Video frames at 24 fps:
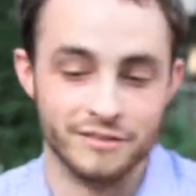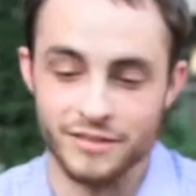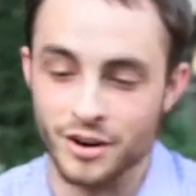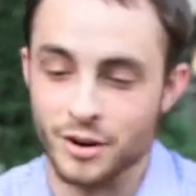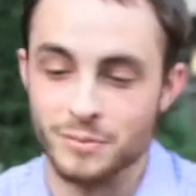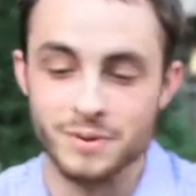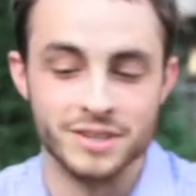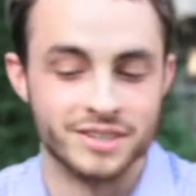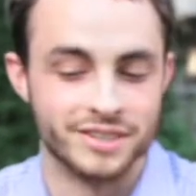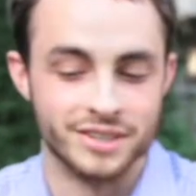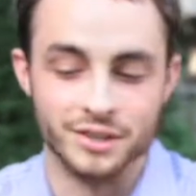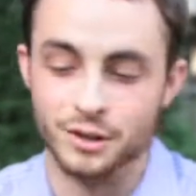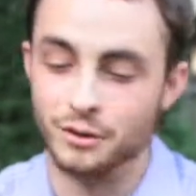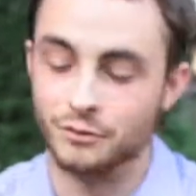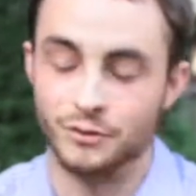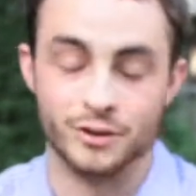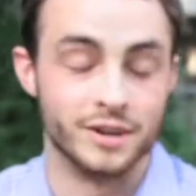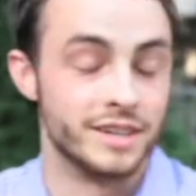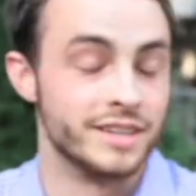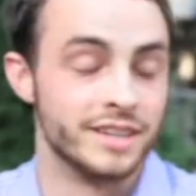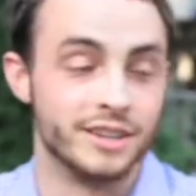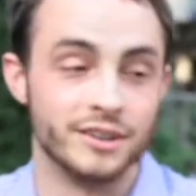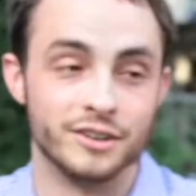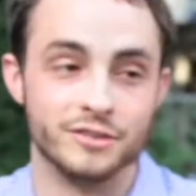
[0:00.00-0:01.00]
I've never been single
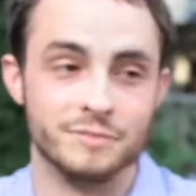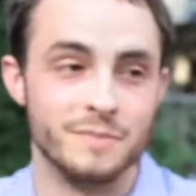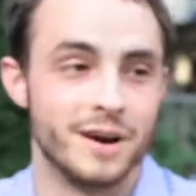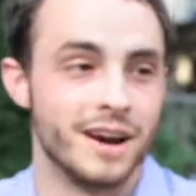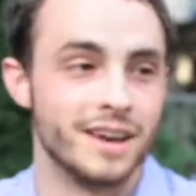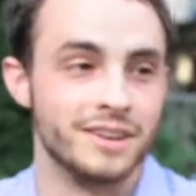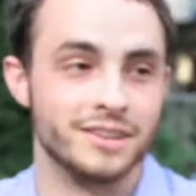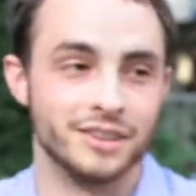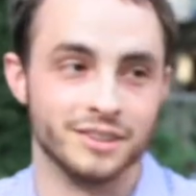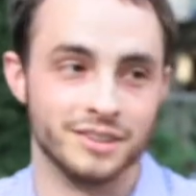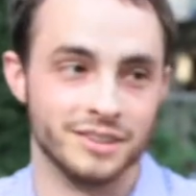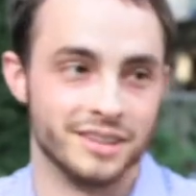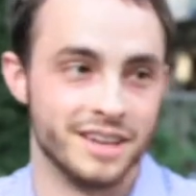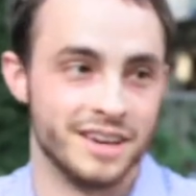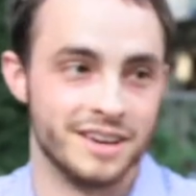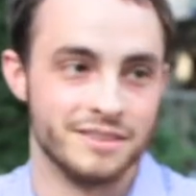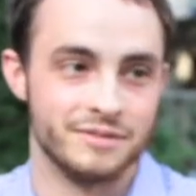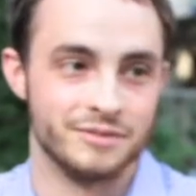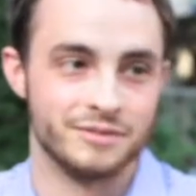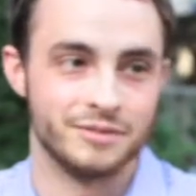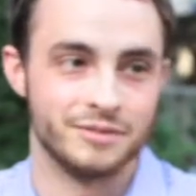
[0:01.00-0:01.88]
for a year of my adult life.